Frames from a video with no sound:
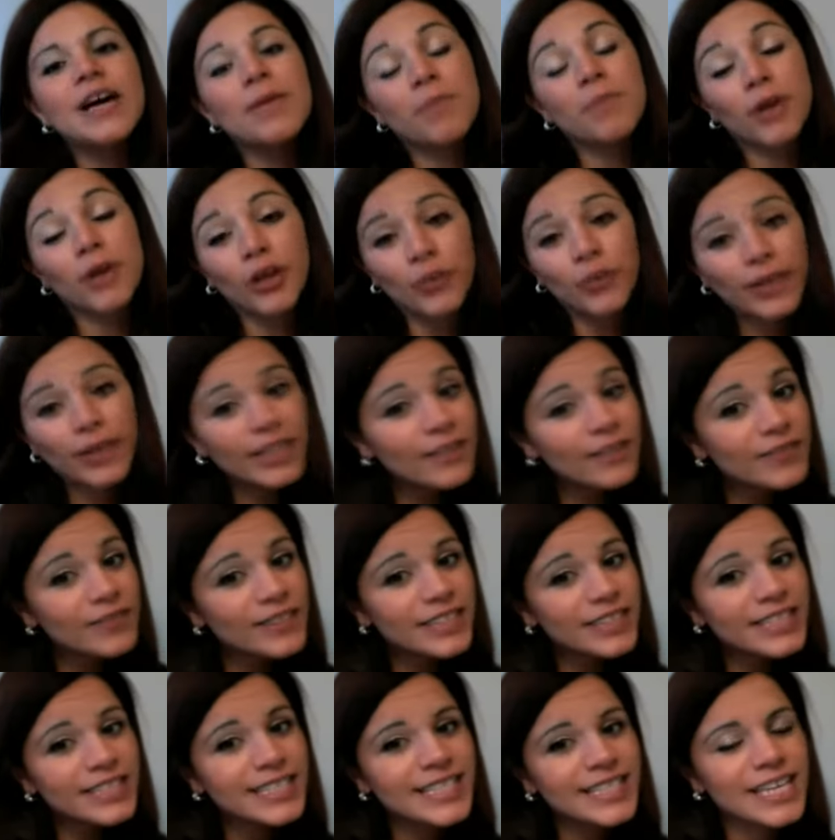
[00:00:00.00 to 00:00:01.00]

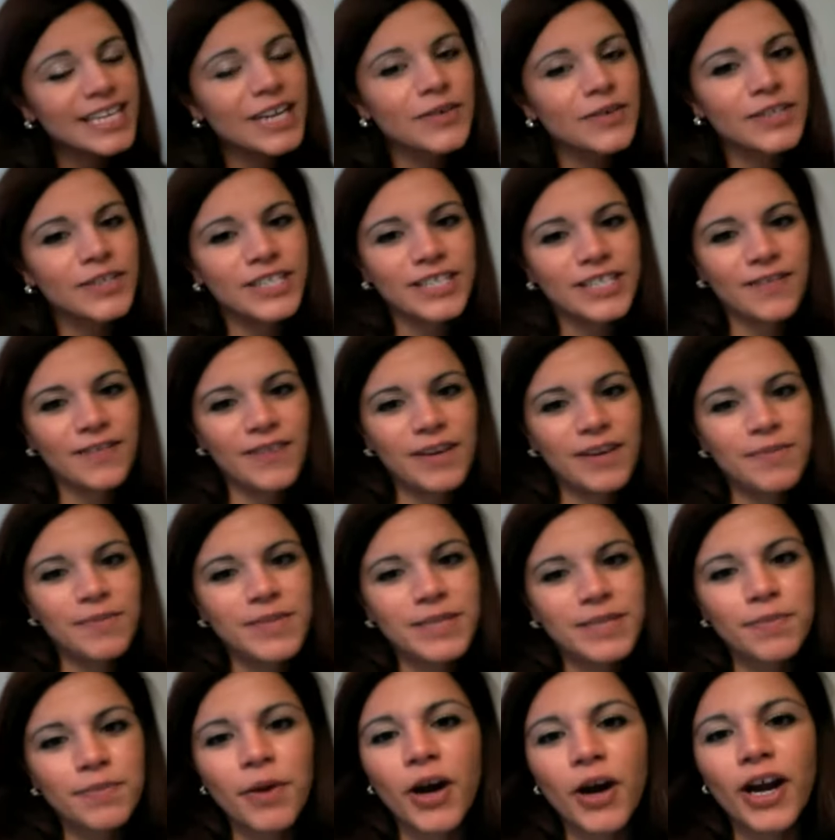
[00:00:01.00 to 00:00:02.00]
Margaritaville is there, which is a
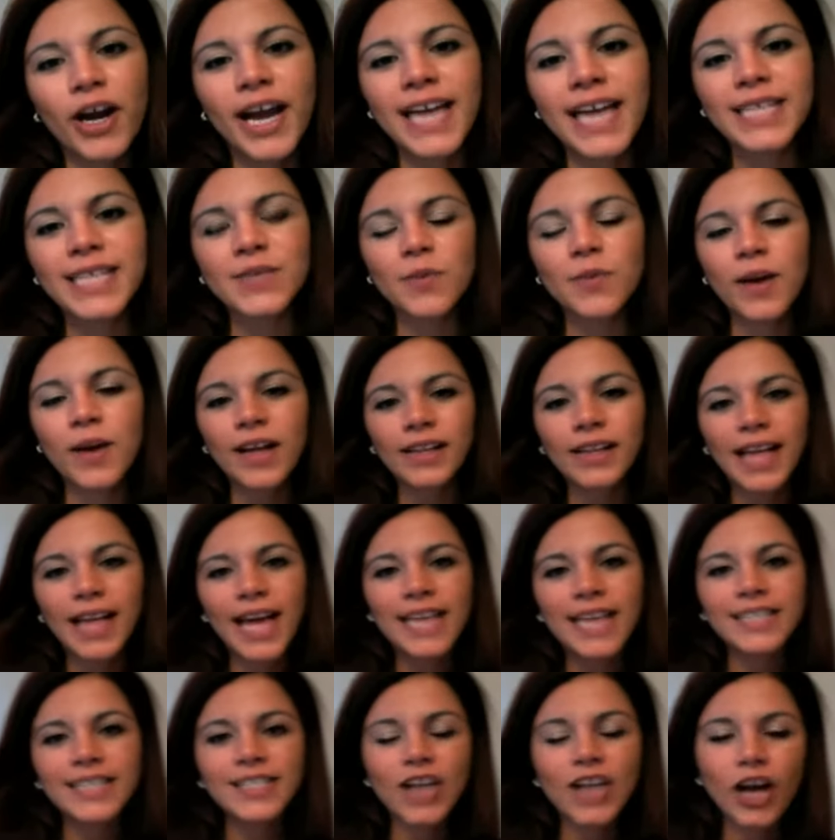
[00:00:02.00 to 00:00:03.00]
famous bar, as well
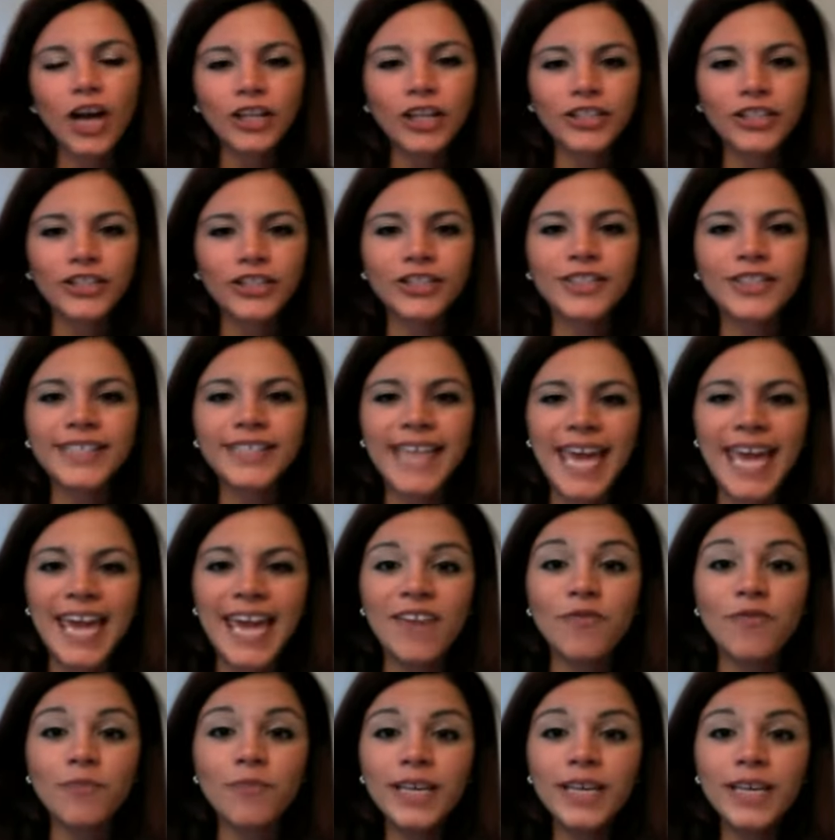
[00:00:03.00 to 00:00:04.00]
as Doctor's
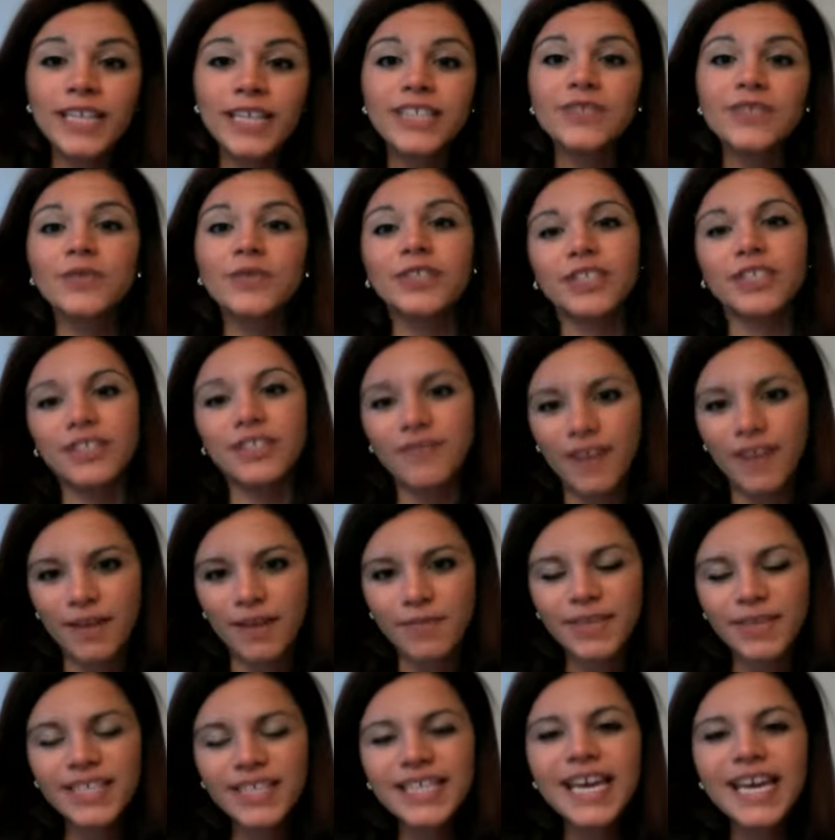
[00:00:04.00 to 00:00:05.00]
Cave Beach, which is
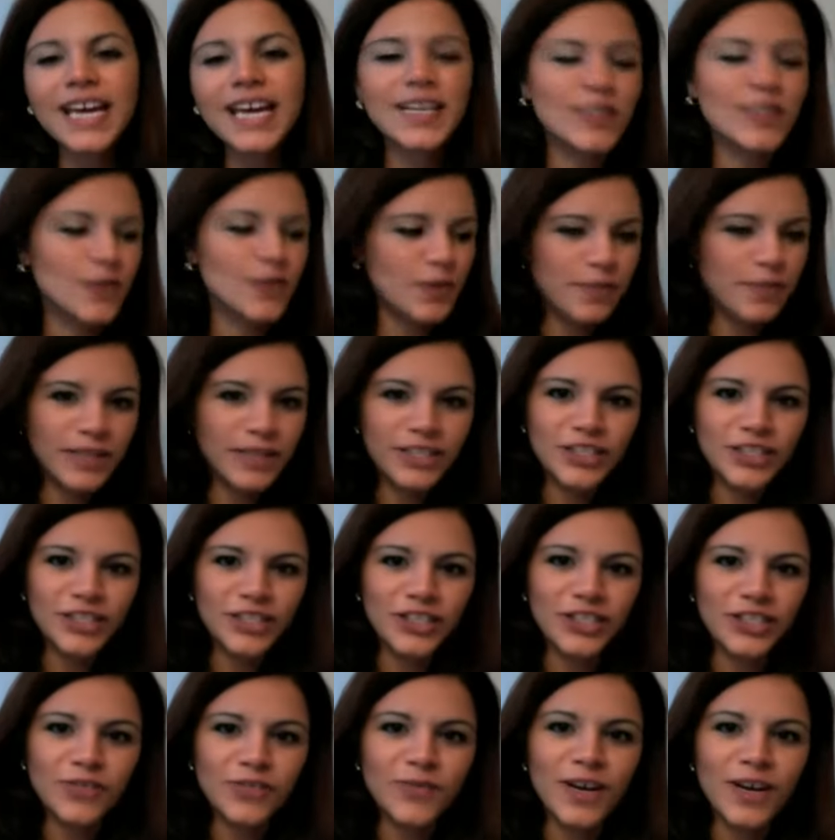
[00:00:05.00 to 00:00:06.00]
famous. So the beach is
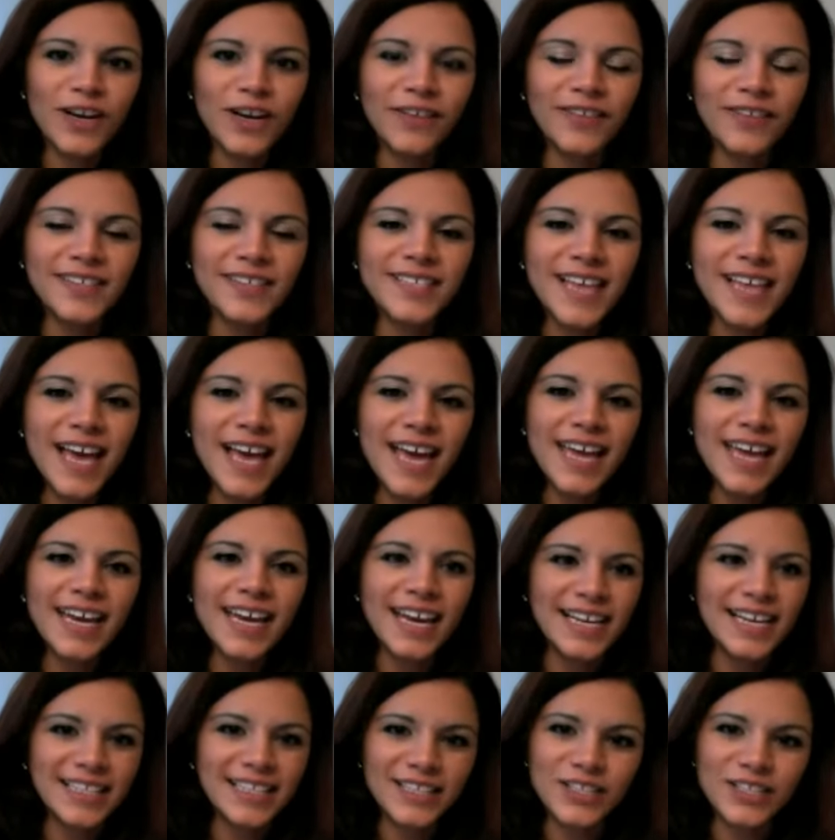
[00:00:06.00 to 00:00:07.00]
just right on the side,
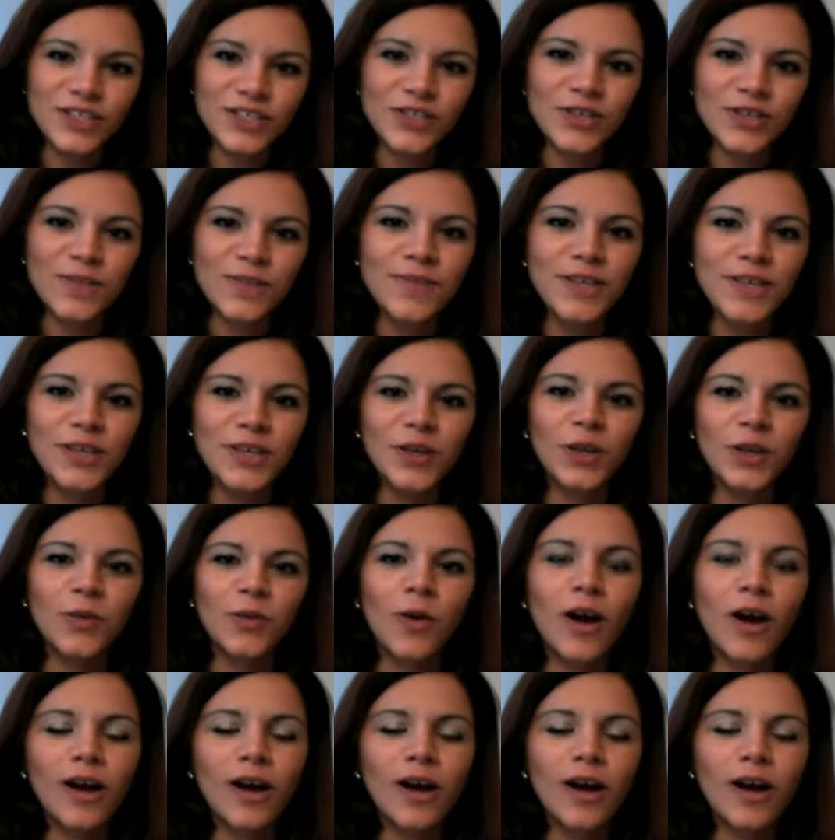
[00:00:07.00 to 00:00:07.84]
and it's a strip that you can walk